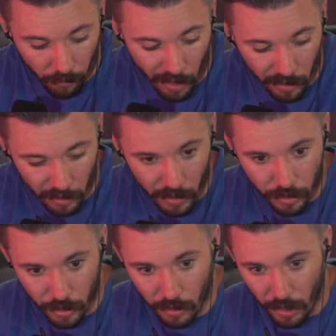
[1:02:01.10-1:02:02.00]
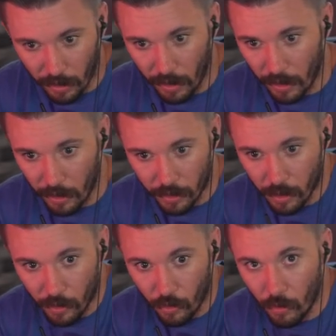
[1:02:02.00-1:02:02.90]
of recognition that it is
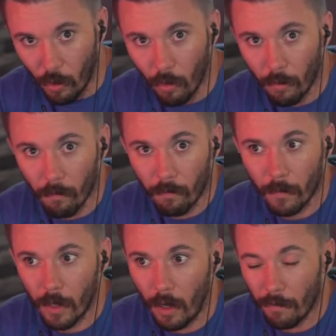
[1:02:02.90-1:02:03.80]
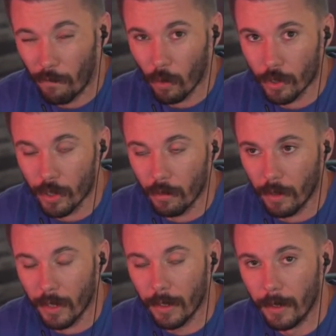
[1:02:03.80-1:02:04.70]
the new norm,
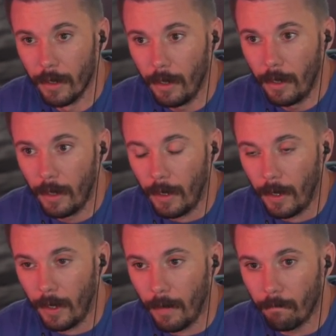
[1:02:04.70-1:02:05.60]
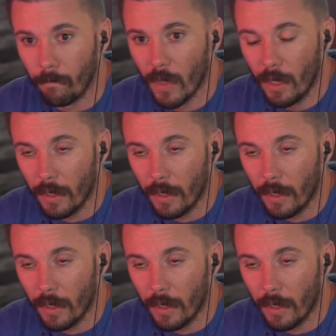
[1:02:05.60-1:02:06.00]
unfortunately. Now,